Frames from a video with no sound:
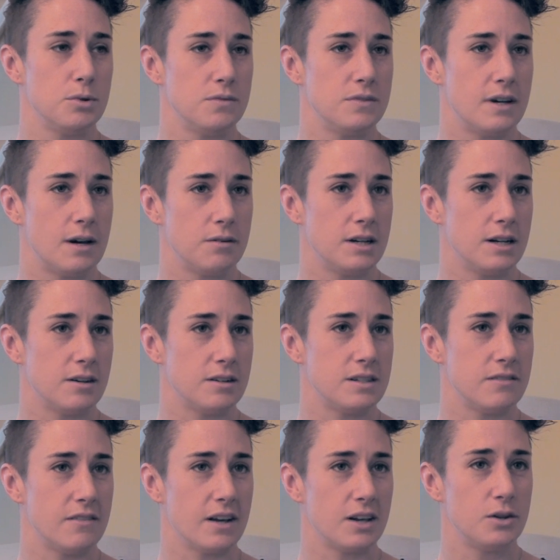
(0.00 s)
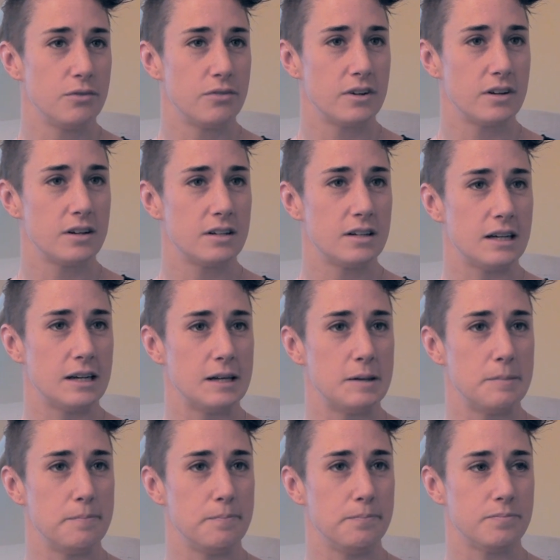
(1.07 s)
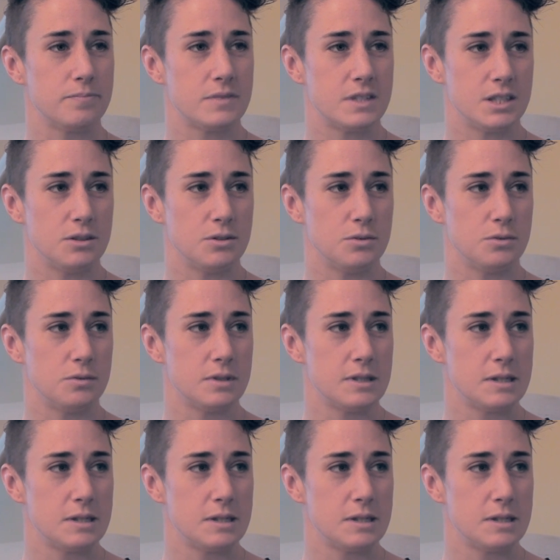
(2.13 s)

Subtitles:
moved out here to Vancouver to